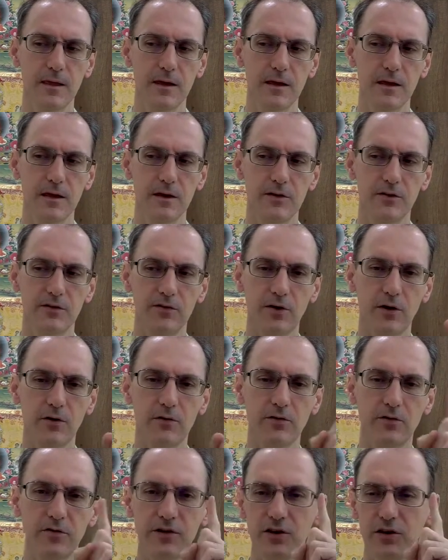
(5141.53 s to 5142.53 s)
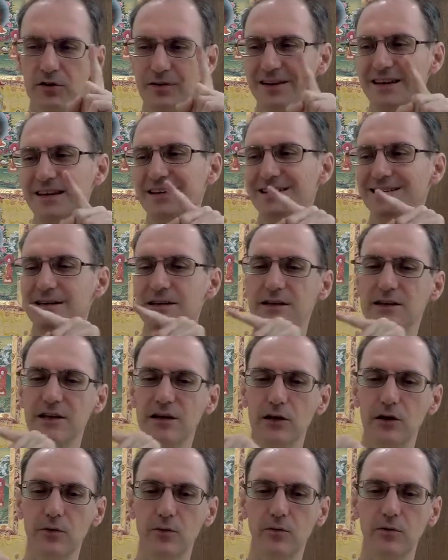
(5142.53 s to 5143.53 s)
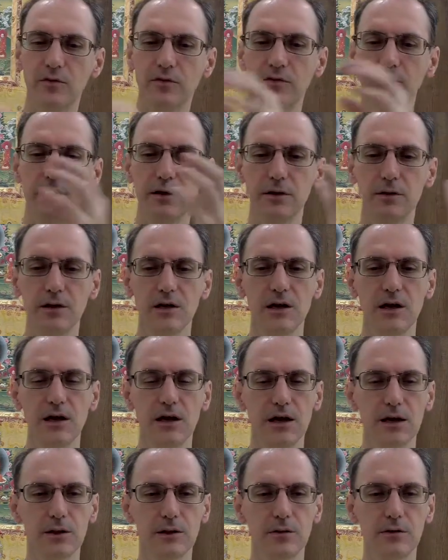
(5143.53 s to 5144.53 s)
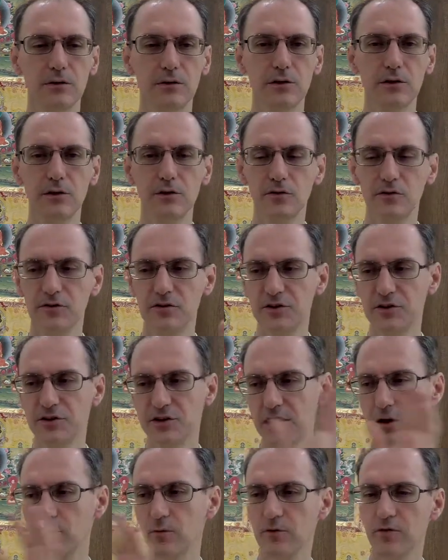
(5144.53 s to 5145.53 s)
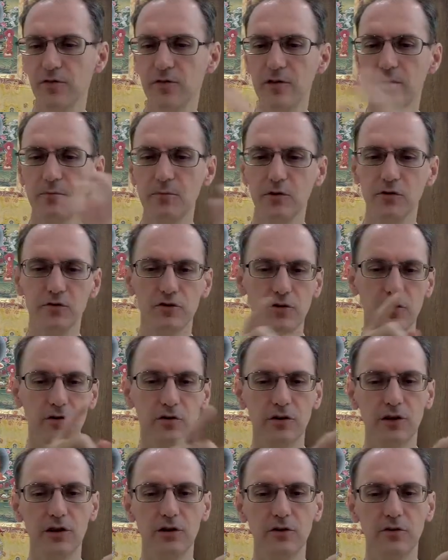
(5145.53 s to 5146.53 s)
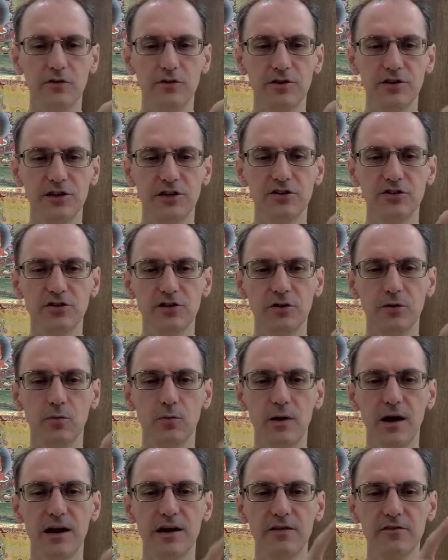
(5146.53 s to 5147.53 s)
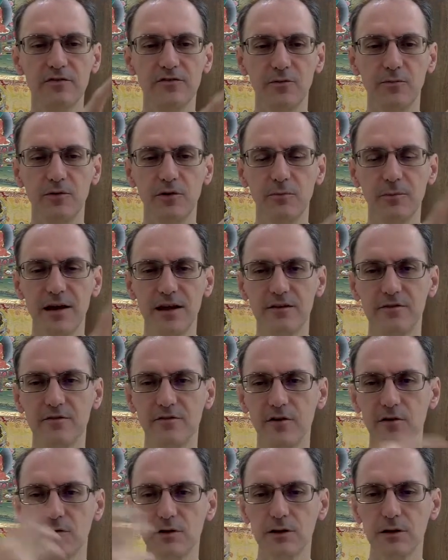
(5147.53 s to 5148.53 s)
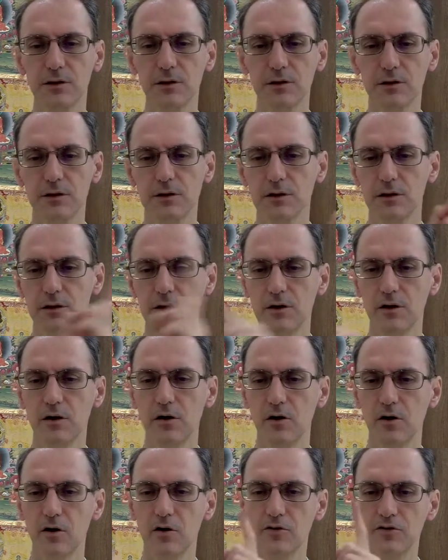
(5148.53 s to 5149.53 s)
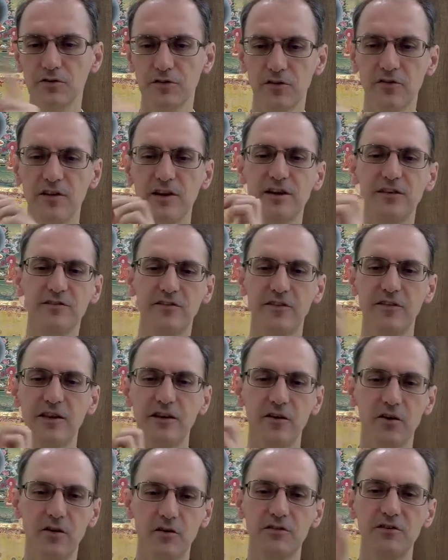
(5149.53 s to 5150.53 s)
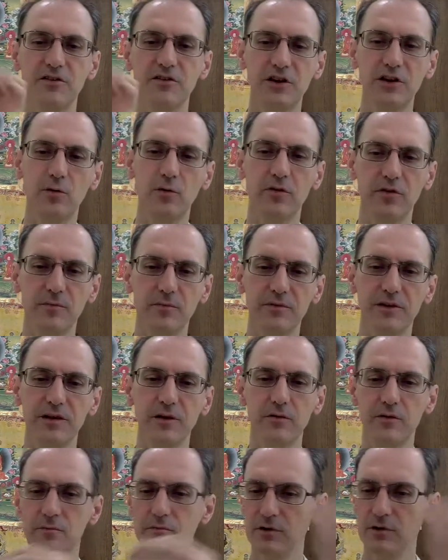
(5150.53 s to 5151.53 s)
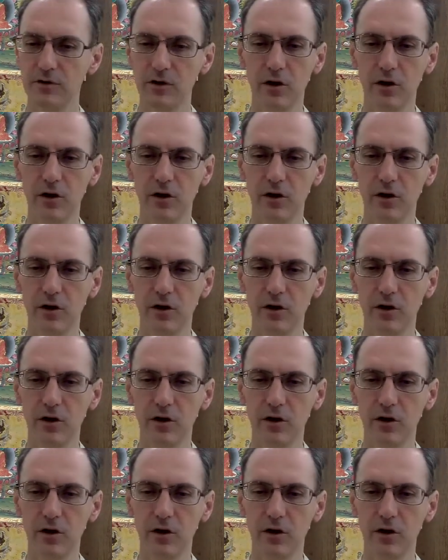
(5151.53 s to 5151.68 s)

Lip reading: Don't think you need to deal with these. As soon as you deal with them, you're turning your attention away from your main focus onto these, and then, deal with them. No.